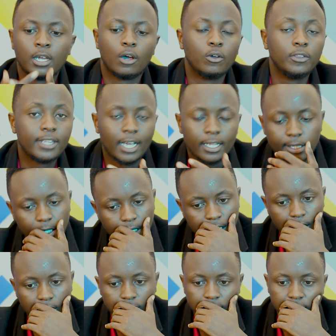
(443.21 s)
On the other
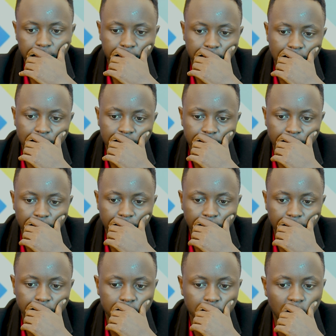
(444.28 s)
account, still
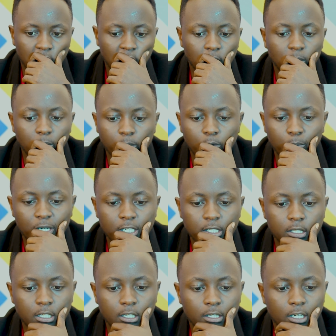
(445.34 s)
trading it. You might
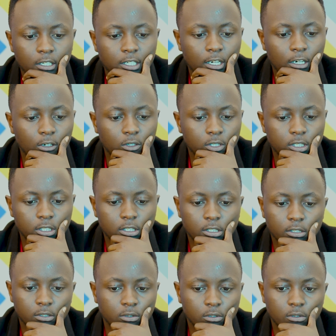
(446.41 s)
think that I lost
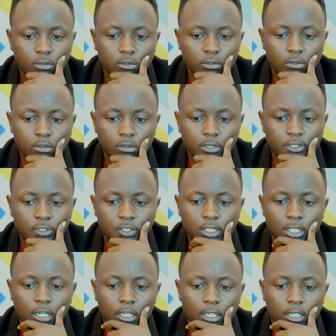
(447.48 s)
it. No, it's still